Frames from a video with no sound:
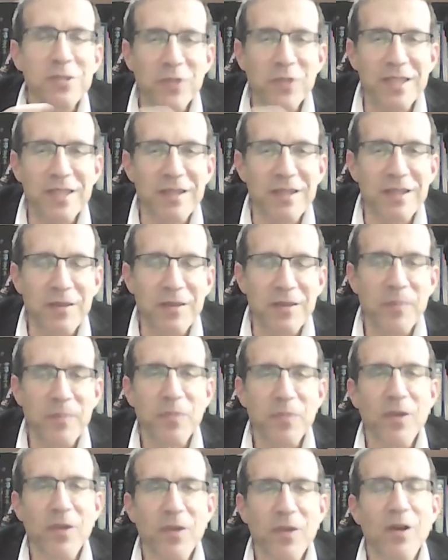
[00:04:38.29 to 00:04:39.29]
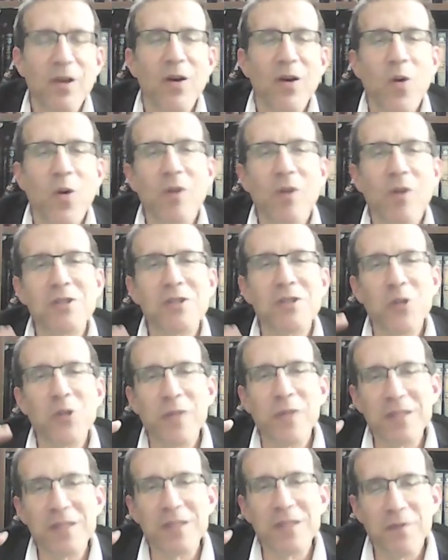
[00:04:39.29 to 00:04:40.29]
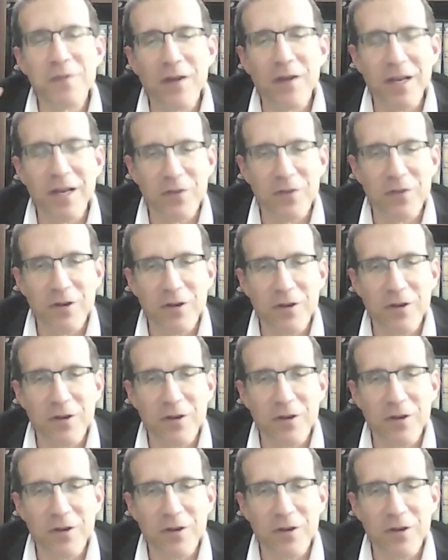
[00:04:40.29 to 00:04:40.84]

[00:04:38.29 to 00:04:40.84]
reason, also means flavor.